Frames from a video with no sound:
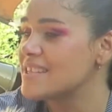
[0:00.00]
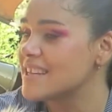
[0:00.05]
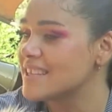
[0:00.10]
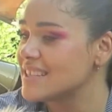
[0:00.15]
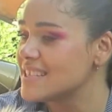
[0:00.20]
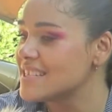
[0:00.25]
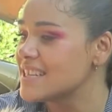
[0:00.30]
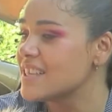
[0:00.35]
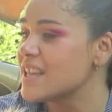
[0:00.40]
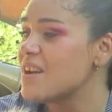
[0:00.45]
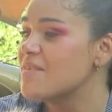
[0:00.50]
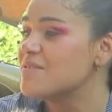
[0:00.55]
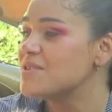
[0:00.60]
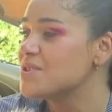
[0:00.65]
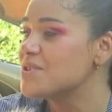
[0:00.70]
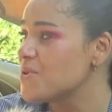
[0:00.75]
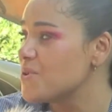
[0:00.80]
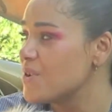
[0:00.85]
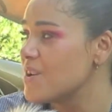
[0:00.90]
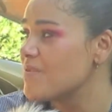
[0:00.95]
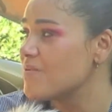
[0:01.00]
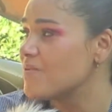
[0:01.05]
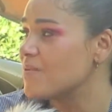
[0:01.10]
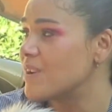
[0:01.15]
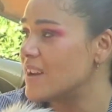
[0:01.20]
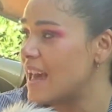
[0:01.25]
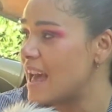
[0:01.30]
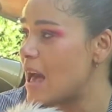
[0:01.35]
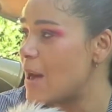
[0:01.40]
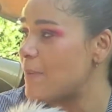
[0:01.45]
And it's like this love story
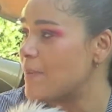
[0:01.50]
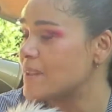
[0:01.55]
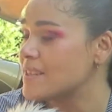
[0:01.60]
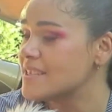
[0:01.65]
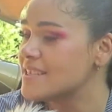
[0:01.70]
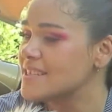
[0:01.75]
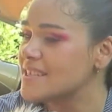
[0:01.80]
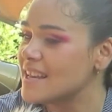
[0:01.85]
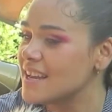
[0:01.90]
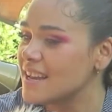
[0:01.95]
of what happens.